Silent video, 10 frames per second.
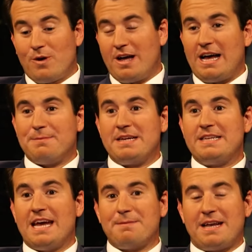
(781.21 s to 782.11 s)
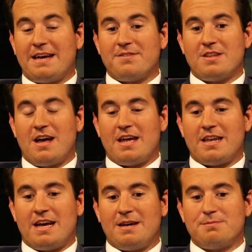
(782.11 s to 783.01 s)
Well, I mean, yeah. I mean, I have a
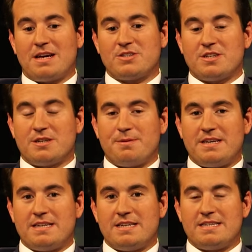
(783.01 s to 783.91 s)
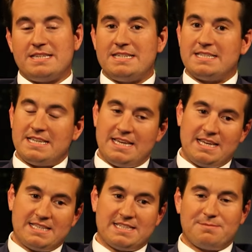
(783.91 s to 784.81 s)
lot. I'm actually going to be in
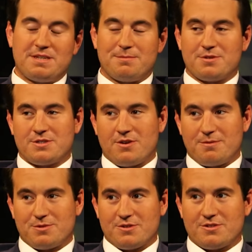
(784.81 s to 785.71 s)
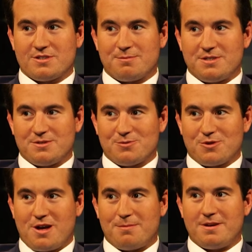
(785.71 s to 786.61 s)
D.C. in September, so I'm sure there's going to be some
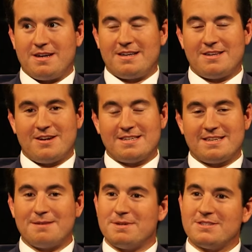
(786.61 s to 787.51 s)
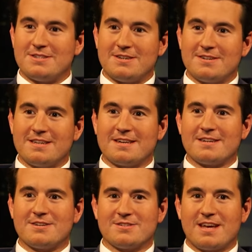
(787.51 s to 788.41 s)
drama. And, you know, I mentioned earlier,
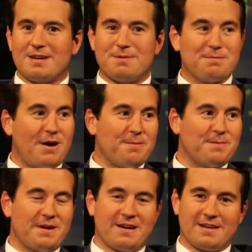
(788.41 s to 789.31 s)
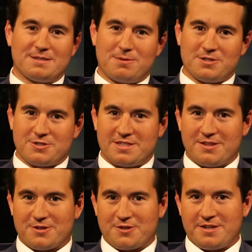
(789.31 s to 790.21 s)
you know, it's kind of my mama bear is Marjorie
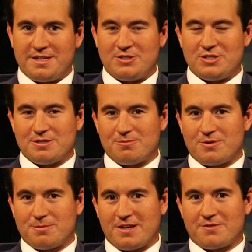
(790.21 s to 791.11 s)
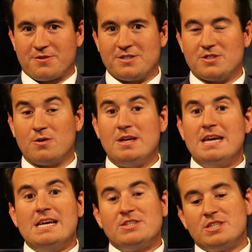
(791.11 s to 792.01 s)
Taylor Greene. She's one of my good friends. So
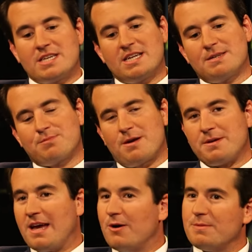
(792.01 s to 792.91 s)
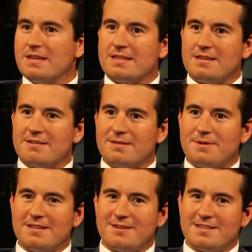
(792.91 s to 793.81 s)
she's going to probably help me a little, give
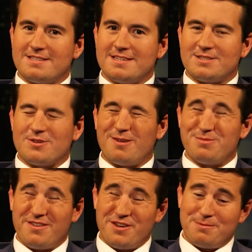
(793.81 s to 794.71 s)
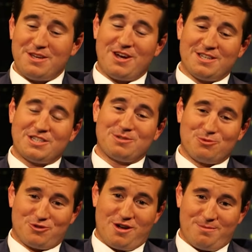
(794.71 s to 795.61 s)
me a little assist. So I'm definitely going to be causing some
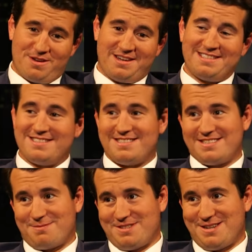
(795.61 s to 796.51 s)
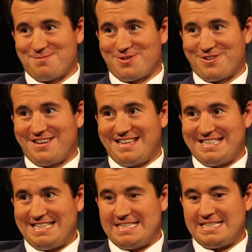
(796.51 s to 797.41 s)
drama in September
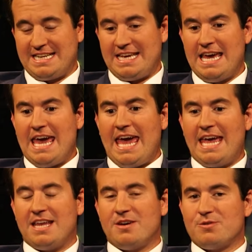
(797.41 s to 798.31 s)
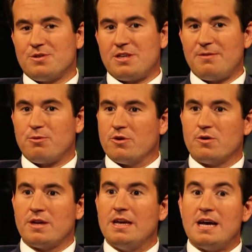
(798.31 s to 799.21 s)
in D.C. And with Dave
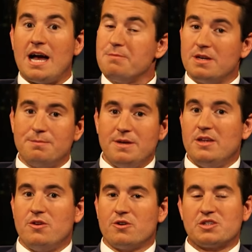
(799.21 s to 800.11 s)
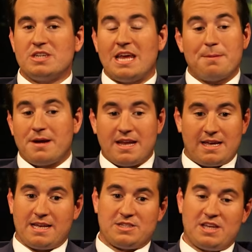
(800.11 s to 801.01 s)
Portnoy, I'm going to be in New York City. I might
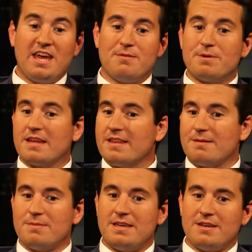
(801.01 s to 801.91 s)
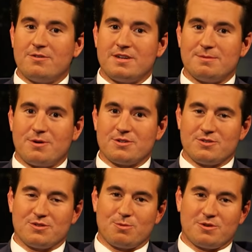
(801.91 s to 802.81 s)
not catch Dave, but I think me going to
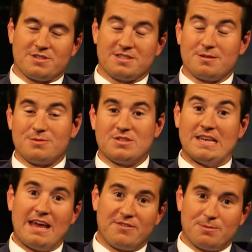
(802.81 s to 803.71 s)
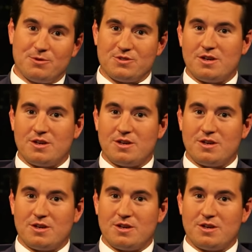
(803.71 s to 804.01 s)
Barstool Sports is almost inevitable.